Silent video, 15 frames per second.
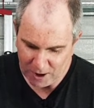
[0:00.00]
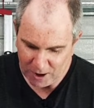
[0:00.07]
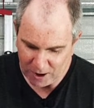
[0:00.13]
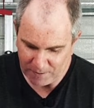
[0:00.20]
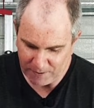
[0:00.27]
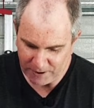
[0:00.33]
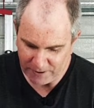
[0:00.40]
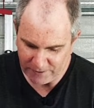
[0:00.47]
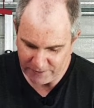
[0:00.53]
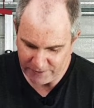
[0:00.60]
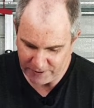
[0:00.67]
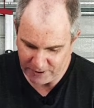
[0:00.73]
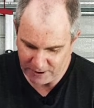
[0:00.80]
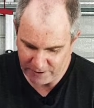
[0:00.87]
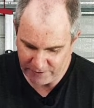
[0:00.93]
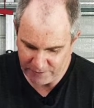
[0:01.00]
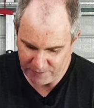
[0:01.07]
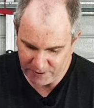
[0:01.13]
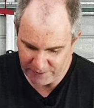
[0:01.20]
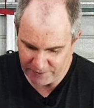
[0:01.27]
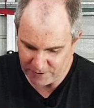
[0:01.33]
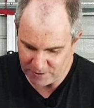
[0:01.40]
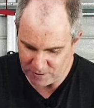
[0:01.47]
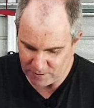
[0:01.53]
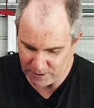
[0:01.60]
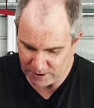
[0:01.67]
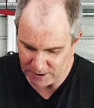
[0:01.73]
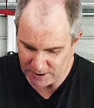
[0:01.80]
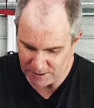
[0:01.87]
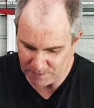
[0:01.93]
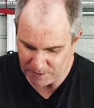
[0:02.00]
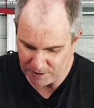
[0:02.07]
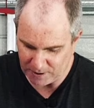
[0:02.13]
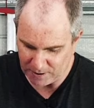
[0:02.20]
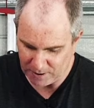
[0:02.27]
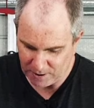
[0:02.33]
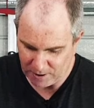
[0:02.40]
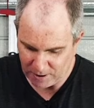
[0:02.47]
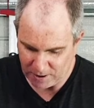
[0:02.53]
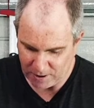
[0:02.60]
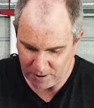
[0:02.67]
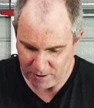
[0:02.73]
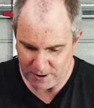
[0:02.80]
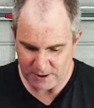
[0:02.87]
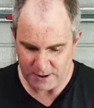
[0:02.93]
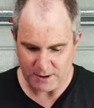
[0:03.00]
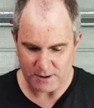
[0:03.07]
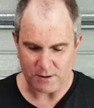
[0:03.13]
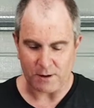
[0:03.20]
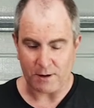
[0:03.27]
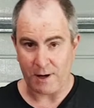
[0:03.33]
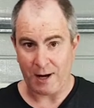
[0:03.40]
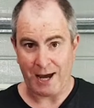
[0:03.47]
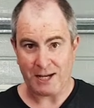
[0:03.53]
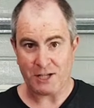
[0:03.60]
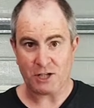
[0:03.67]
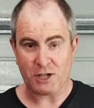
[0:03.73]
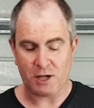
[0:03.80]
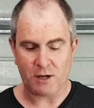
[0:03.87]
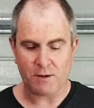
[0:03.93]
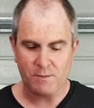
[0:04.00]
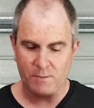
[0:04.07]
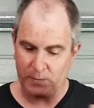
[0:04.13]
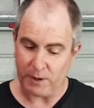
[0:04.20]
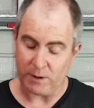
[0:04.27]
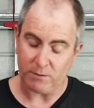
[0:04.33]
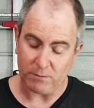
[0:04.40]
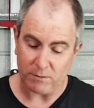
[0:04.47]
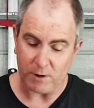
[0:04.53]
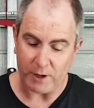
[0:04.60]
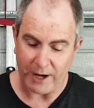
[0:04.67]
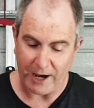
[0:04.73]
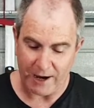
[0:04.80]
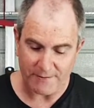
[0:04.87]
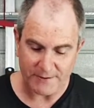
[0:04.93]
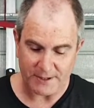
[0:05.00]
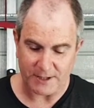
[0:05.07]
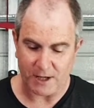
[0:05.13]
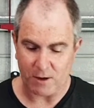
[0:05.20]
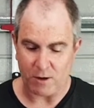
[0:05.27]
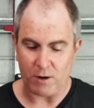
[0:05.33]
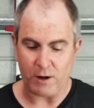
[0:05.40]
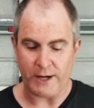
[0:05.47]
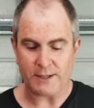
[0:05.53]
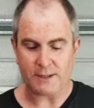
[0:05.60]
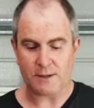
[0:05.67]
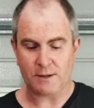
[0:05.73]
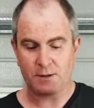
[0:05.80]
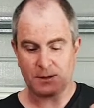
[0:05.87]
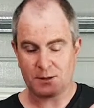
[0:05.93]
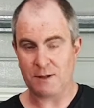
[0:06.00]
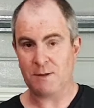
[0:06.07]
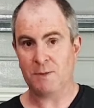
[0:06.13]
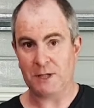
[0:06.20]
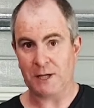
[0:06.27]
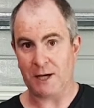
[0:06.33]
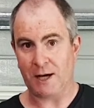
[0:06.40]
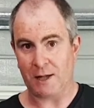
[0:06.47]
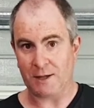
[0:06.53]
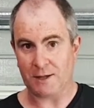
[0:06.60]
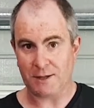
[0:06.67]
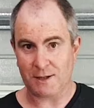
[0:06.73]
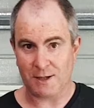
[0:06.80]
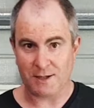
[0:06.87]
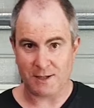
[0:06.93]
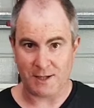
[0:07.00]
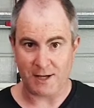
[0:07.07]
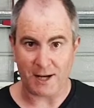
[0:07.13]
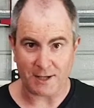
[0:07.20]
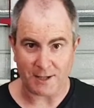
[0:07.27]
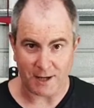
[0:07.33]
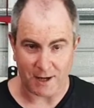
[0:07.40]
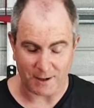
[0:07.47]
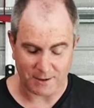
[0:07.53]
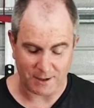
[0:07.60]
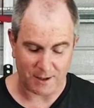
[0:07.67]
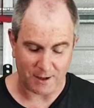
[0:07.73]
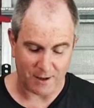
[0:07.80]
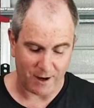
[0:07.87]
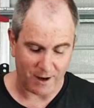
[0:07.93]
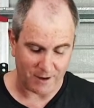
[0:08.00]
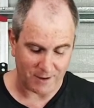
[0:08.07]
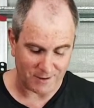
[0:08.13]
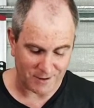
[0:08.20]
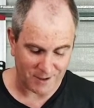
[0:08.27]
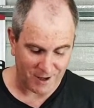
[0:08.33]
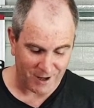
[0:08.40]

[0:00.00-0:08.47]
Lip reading: I mean, forgive me for doing this, but I know this is not nature, but I have seen ice similar color to this in Antarctica, and